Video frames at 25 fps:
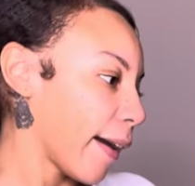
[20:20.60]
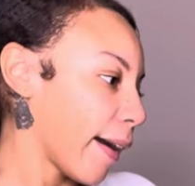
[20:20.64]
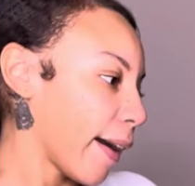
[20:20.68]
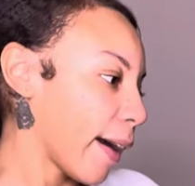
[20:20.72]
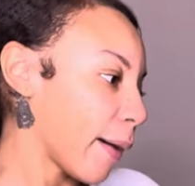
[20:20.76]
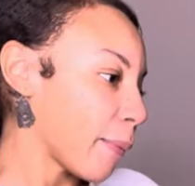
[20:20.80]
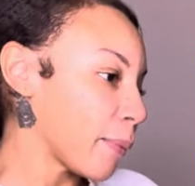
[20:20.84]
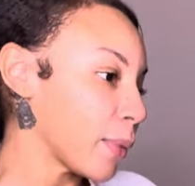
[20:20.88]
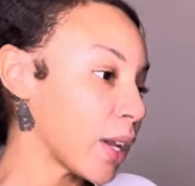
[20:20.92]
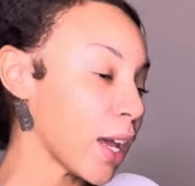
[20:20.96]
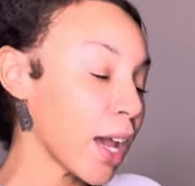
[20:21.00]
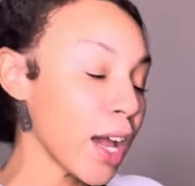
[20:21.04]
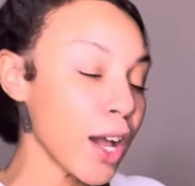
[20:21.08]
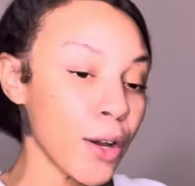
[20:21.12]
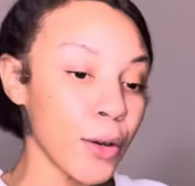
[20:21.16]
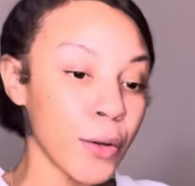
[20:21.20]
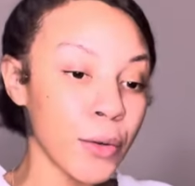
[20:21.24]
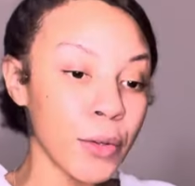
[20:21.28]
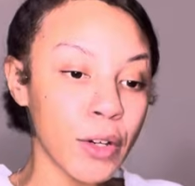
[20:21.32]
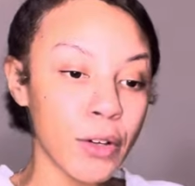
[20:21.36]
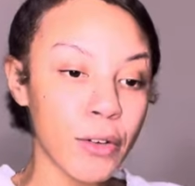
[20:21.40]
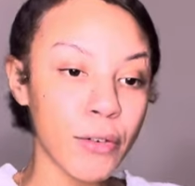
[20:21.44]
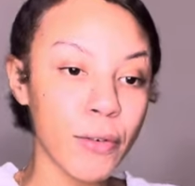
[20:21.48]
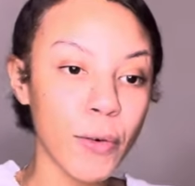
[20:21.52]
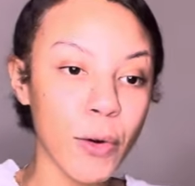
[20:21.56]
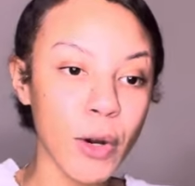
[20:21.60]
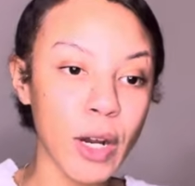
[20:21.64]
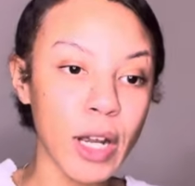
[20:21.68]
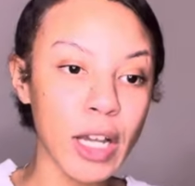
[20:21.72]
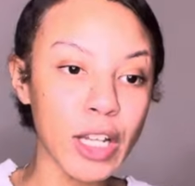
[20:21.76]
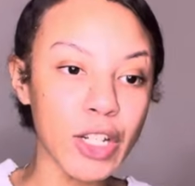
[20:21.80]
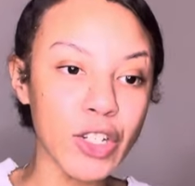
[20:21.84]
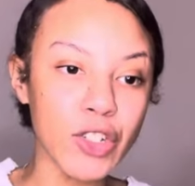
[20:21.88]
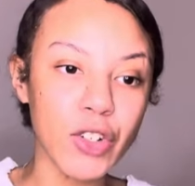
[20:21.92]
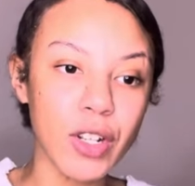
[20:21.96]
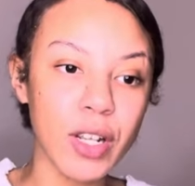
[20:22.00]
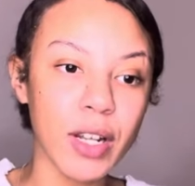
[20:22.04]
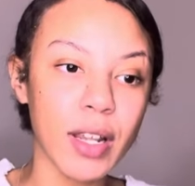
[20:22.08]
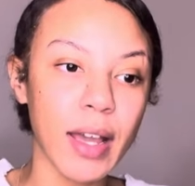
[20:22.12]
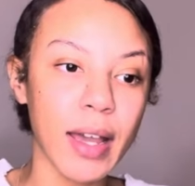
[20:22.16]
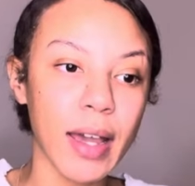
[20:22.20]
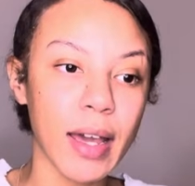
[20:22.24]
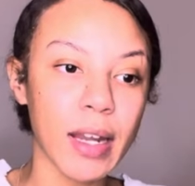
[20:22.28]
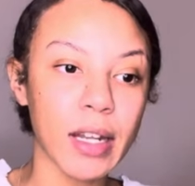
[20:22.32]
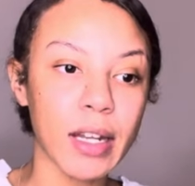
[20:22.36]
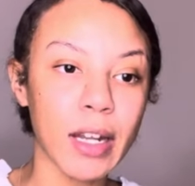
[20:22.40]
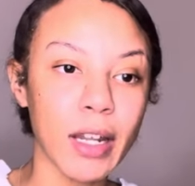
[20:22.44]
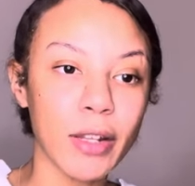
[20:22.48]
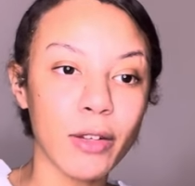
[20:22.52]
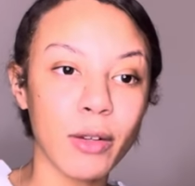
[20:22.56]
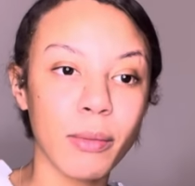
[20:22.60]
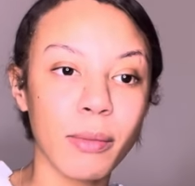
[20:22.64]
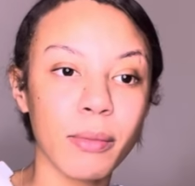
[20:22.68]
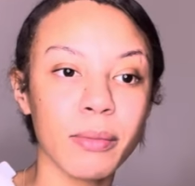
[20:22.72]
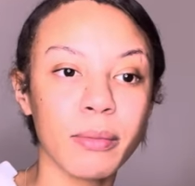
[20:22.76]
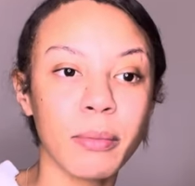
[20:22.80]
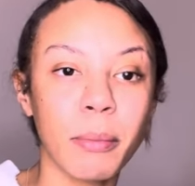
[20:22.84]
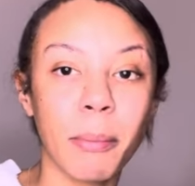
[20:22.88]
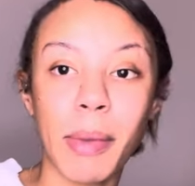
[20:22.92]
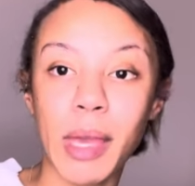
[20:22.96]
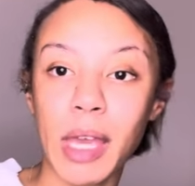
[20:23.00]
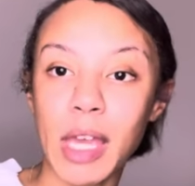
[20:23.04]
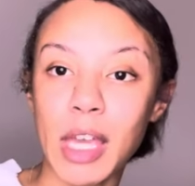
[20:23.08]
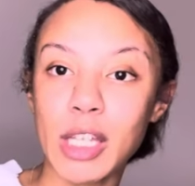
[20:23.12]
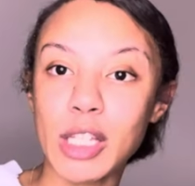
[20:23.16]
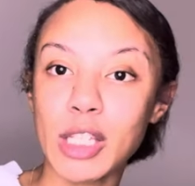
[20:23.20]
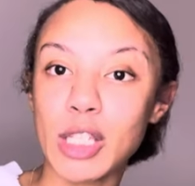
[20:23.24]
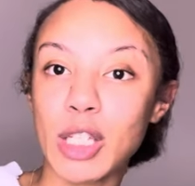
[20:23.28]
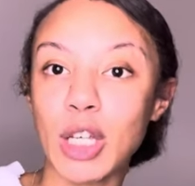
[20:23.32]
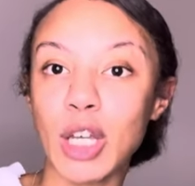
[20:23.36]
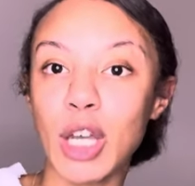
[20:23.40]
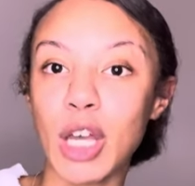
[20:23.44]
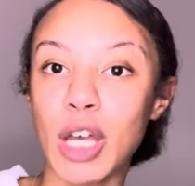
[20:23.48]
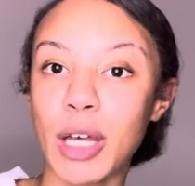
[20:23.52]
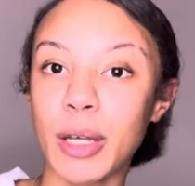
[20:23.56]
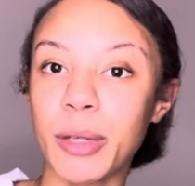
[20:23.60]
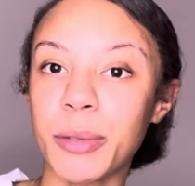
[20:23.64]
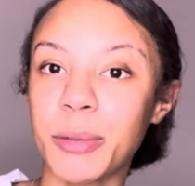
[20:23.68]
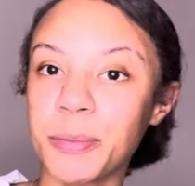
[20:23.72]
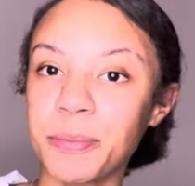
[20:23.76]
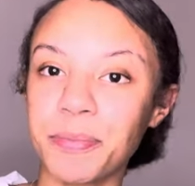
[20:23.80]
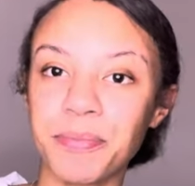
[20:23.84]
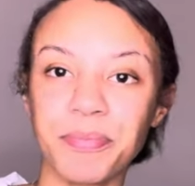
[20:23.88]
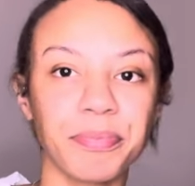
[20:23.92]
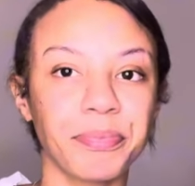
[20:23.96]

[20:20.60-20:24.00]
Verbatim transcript: I'm down four hundred dollars. I got another band to go.